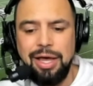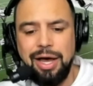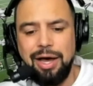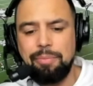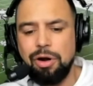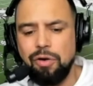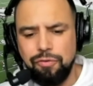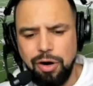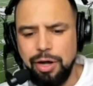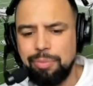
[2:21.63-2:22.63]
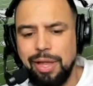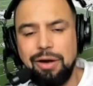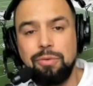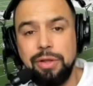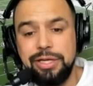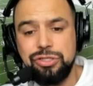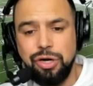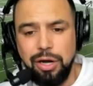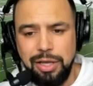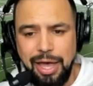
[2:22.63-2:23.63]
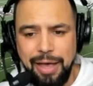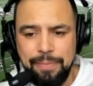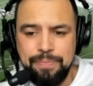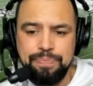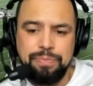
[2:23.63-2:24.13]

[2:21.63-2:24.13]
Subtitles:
But overall, he played a really strong game.